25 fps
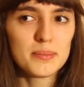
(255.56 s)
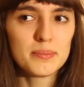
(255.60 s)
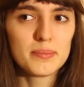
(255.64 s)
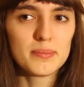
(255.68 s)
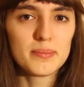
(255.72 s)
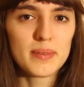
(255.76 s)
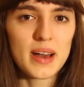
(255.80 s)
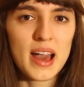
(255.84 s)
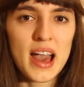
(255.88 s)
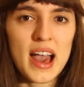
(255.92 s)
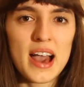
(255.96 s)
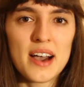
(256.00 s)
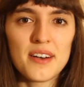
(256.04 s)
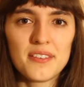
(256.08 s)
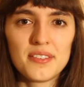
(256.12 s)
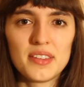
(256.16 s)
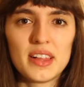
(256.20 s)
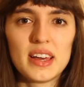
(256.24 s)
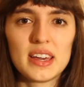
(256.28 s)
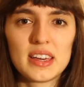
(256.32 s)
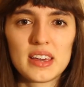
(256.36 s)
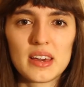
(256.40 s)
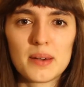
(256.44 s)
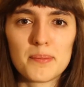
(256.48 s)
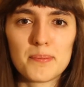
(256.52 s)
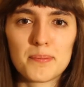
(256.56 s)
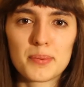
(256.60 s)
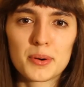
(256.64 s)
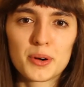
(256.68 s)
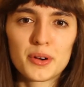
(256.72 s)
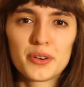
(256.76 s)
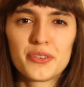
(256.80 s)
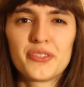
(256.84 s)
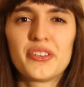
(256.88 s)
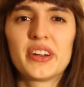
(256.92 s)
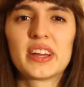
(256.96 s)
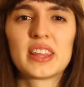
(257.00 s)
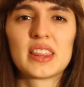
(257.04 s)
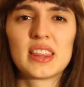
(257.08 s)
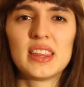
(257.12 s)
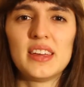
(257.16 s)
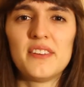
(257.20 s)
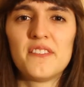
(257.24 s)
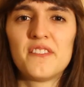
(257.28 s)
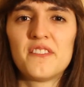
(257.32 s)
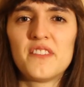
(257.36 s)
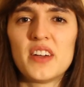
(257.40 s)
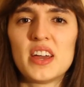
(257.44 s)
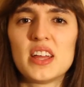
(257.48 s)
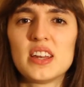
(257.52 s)
have like a
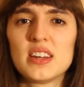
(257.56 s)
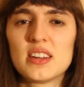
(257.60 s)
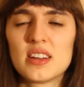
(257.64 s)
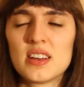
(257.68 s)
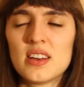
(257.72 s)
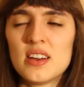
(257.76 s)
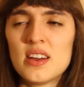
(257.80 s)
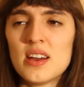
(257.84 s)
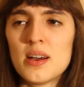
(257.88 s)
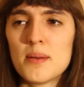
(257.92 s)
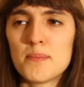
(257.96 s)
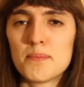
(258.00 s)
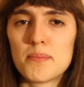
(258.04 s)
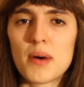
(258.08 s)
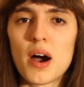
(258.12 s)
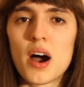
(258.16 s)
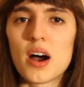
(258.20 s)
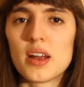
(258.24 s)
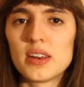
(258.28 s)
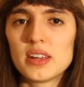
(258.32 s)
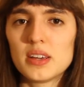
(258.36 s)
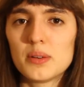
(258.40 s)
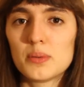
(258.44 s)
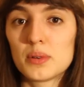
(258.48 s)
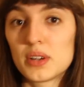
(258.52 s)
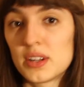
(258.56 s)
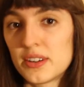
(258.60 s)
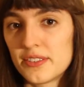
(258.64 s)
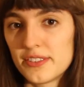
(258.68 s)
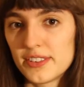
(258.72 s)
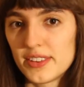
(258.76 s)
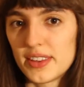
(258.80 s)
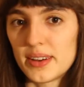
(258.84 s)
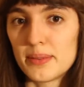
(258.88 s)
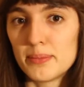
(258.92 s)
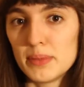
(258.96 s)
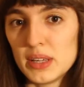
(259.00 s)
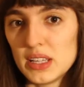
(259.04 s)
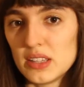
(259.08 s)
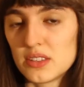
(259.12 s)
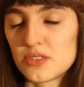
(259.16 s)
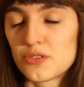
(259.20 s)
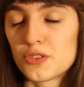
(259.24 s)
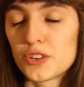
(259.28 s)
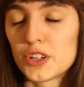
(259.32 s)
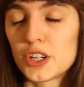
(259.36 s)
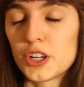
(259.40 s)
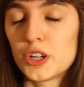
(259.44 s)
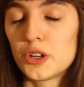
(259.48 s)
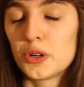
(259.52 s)
perfectly fit body, whatever that means
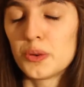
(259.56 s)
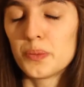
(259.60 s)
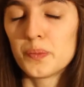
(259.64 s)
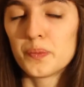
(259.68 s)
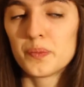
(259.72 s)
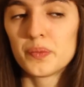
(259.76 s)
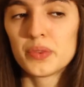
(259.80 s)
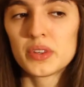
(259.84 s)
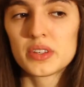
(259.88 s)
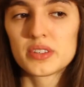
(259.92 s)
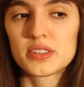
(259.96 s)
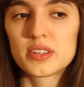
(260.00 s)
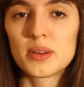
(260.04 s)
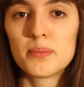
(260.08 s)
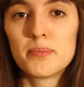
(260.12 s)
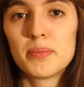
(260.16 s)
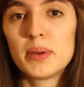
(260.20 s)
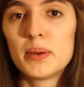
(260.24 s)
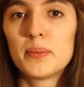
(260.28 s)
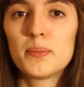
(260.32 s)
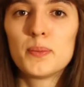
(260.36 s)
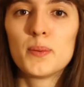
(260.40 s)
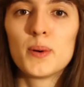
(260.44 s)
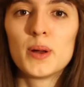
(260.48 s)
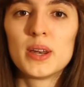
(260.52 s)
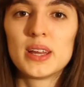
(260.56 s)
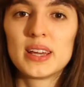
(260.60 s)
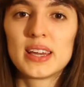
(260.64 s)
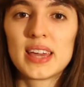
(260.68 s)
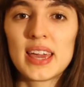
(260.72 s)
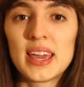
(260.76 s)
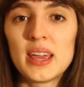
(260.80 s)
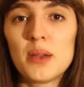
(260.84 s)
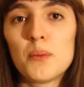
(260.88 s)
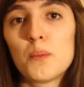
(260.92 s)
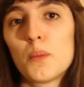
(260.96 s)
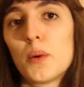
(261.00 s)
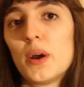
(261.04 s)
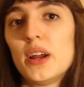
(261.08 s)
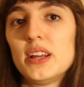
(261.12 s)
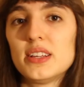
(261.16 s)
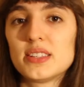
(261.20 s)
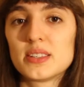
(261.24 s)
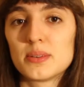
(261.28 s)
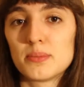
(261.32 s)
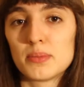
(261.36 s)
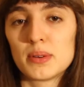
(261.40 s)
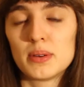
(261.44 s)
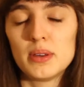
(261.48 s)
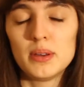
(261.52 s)
for you. Some people want to gain weight,
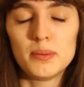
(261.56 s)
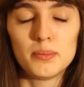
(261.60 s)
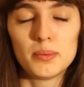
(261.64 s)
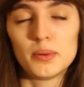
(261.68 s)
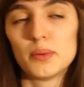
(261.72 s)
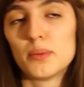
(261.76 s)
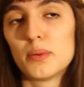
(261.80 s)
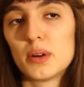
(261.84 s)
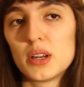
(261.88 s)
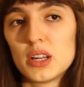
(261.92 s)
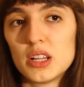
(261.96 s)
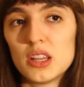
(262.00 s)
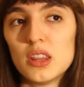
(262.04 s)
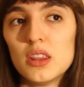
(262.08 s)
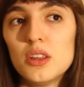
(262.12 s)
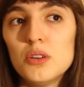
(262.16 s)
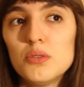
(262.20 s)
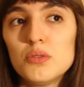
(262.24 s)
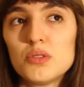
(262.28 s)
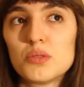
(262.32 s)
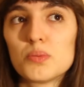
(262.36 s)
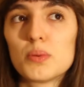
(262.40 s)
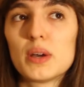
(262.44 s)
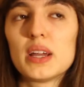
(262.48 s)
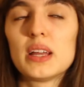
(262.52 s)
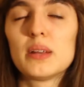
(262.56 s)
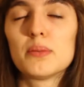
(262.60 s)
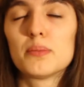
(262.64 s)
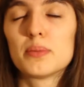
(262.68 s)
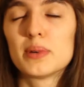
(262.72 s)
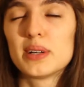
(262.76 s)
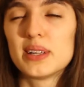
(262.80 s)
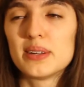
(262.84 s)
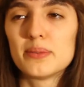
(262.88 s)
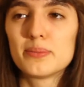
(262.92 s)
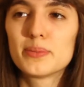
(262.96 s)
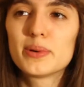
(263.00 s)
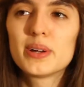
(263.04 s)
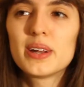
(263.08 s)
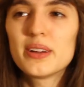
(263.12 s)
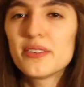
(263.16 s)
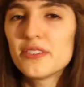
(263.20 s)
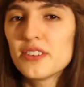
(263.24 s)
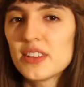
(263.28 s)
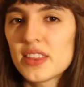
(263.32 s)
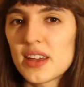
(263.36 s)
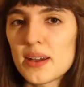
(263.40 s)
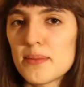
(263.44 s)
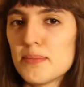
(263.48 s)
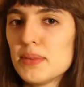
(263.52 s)
some people want to lose weight, but
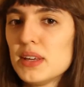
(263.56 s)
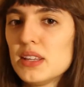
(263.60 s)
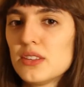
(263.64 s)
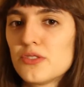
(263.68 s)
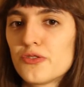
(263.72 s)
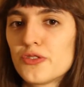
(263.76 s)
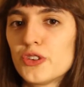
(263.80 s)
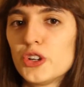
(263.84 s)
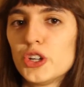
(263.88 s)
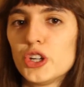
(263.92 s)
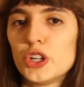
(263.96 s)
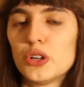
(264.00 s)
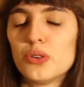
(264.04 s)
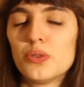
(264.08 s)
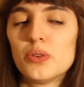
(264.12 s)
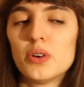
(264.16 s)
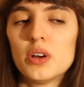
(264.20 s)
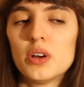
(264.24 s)
whatever that means for you.